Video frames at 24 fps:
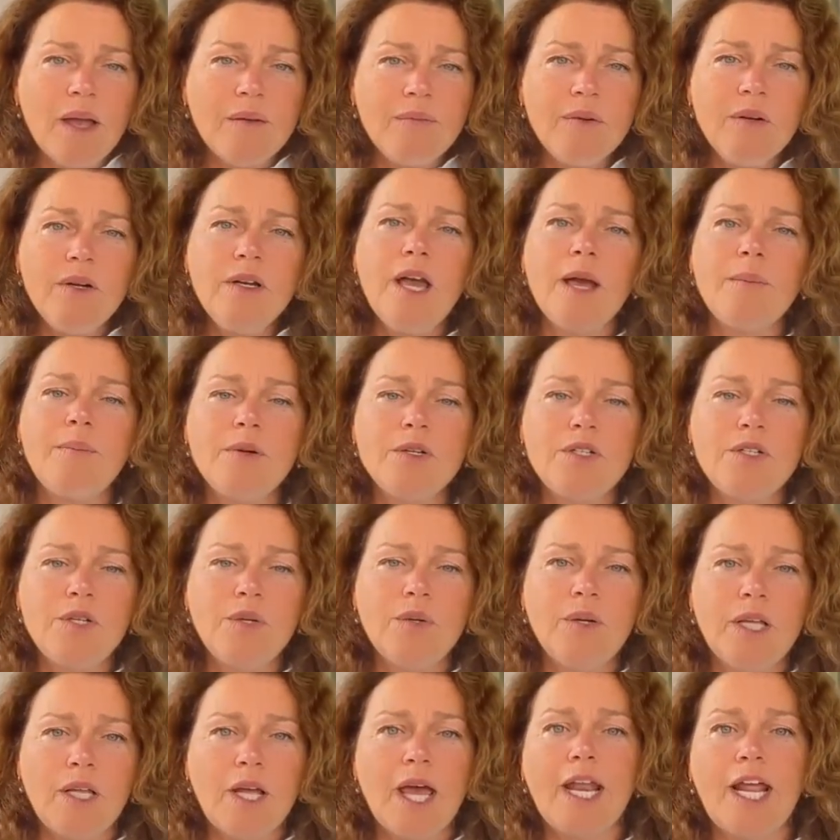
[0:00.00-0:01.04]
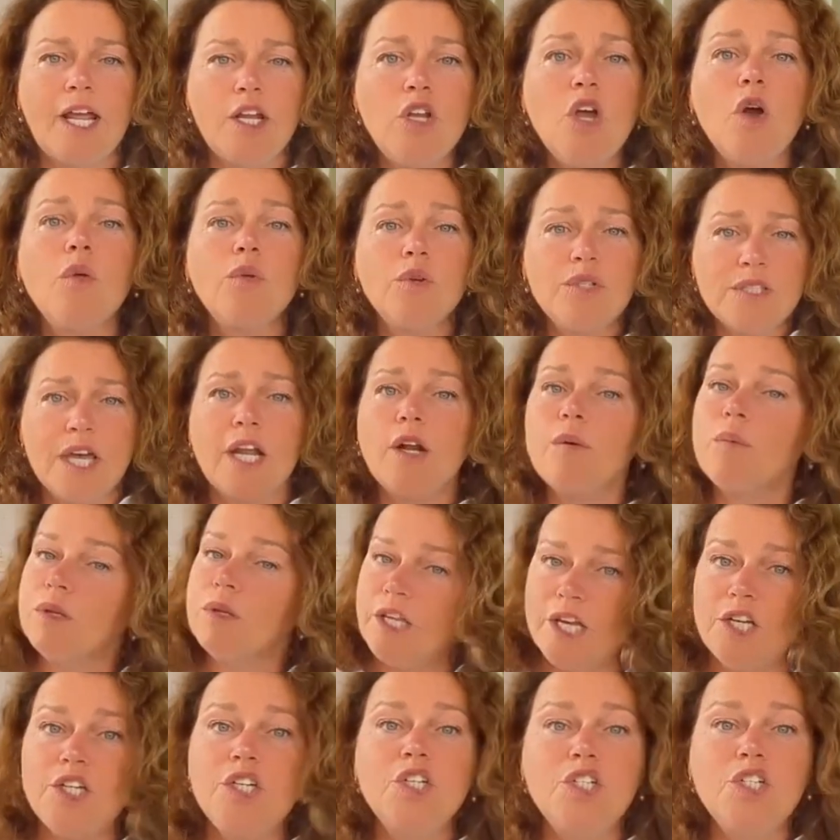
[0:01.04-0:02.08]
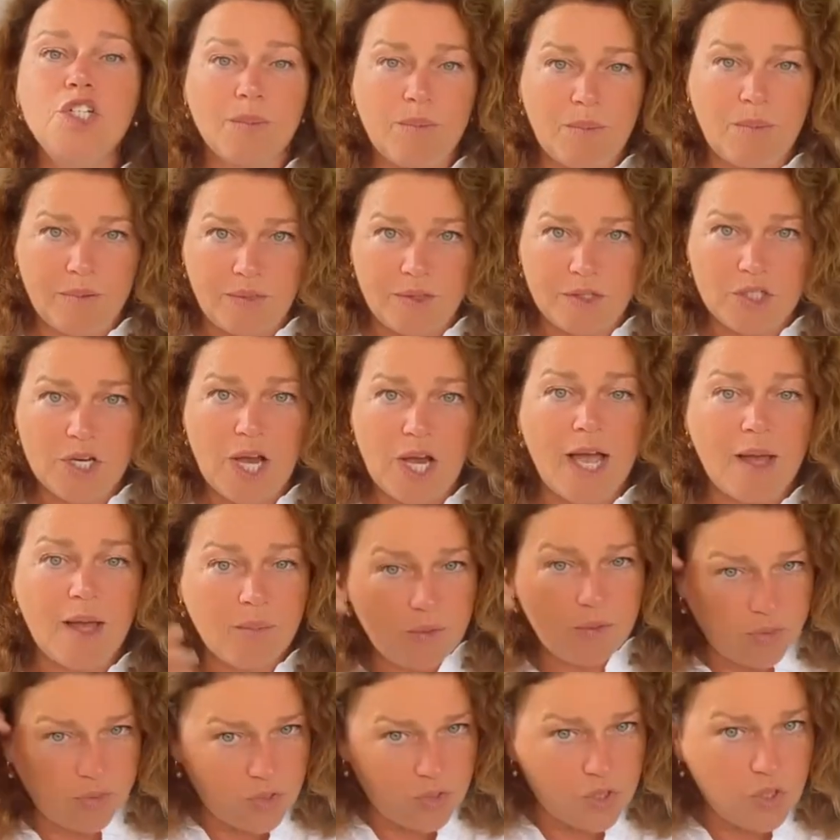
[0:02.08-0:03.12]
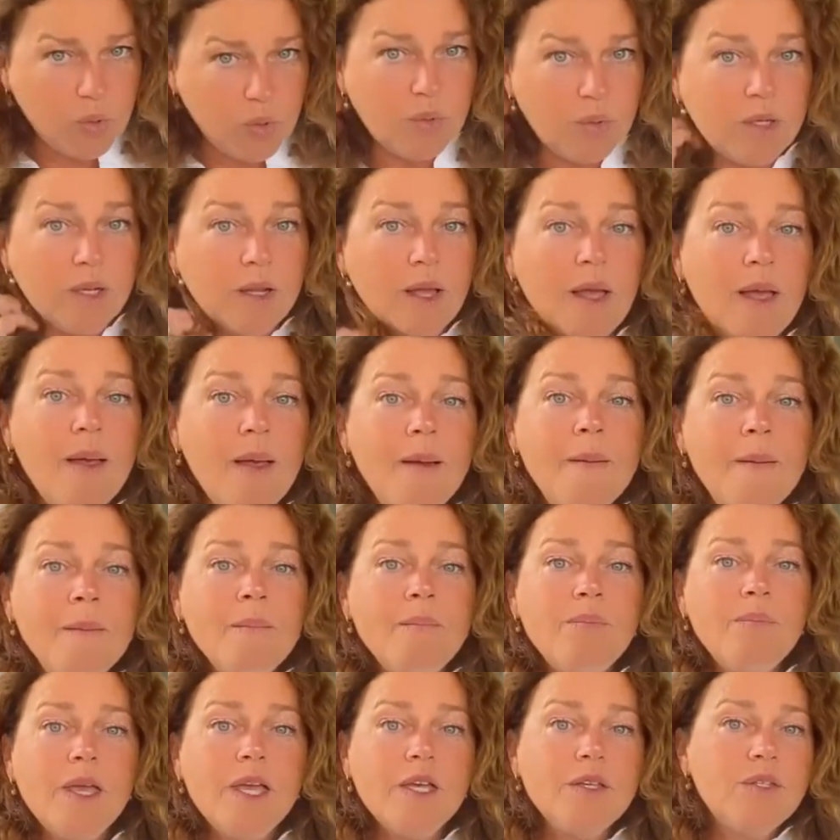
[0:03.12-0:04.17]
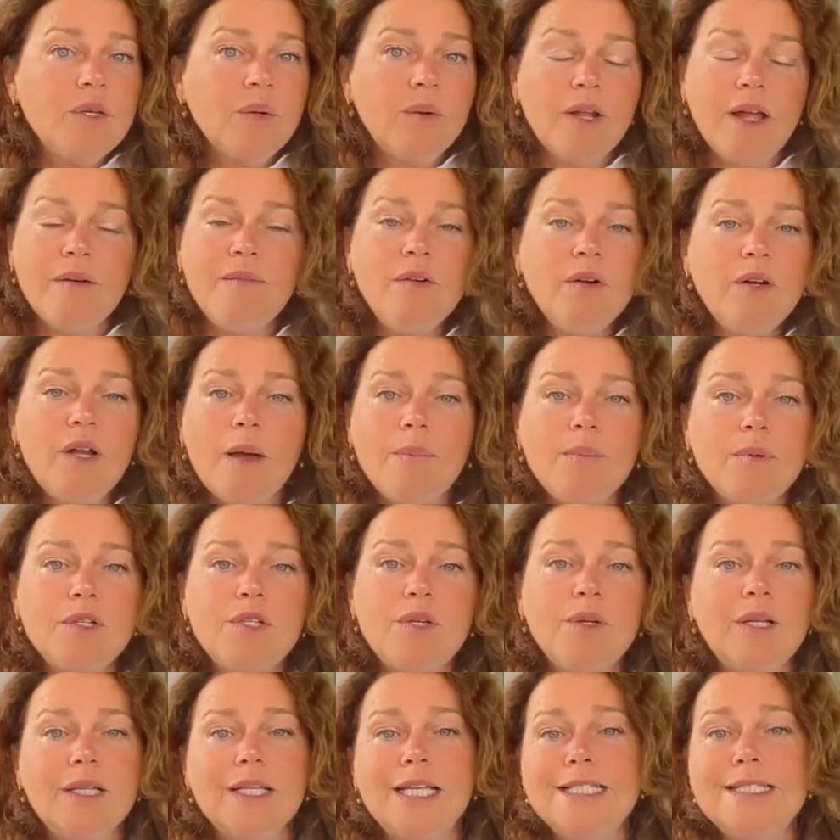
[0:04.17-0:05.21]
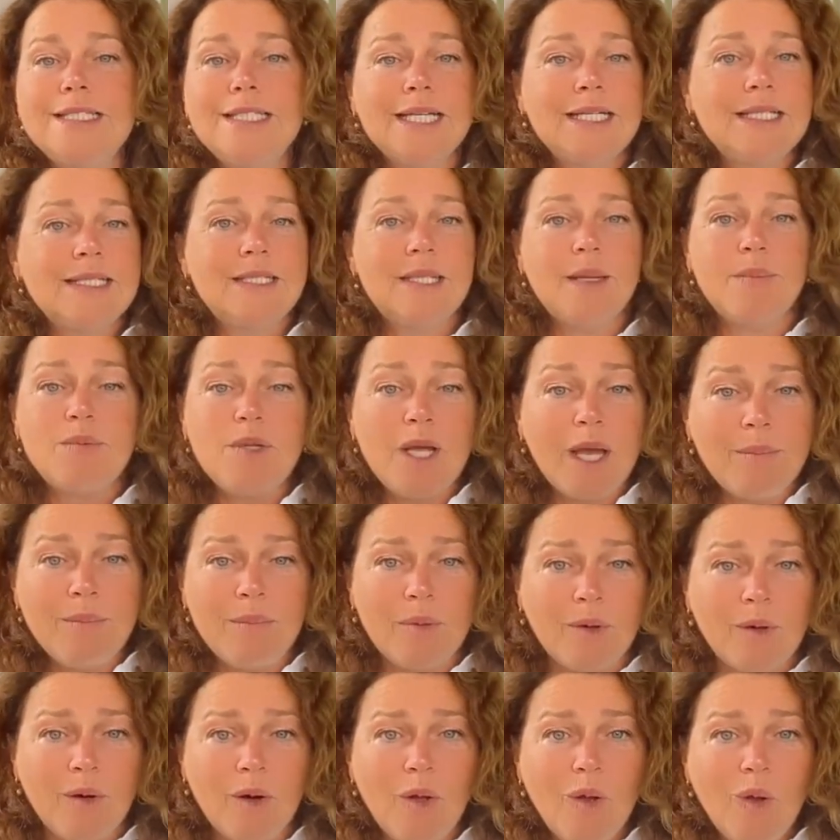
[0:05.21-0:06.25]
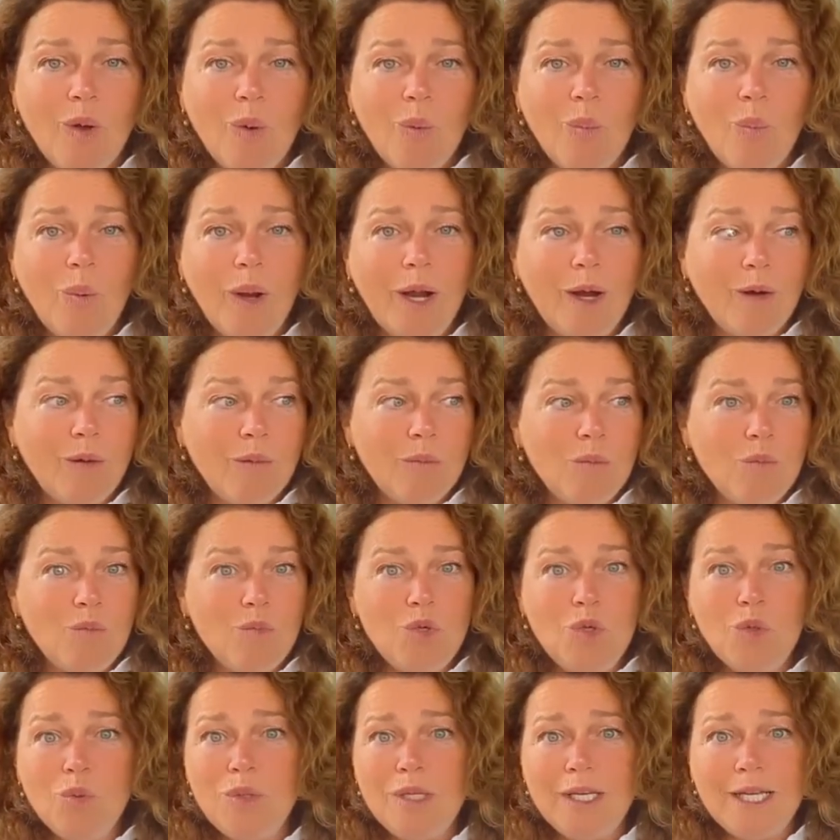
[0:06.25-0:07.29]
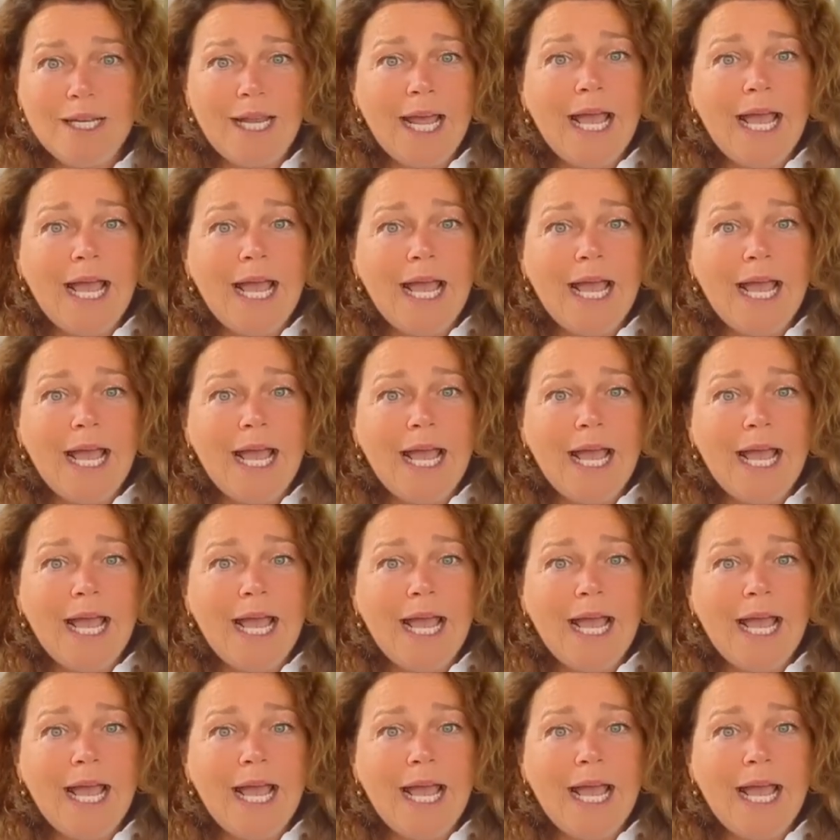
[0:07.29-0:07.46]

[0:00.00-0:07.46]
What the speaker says: ever an opportunity, and I know there's not a relationship with the student, is there ever an opportunity, let's say in September, where you need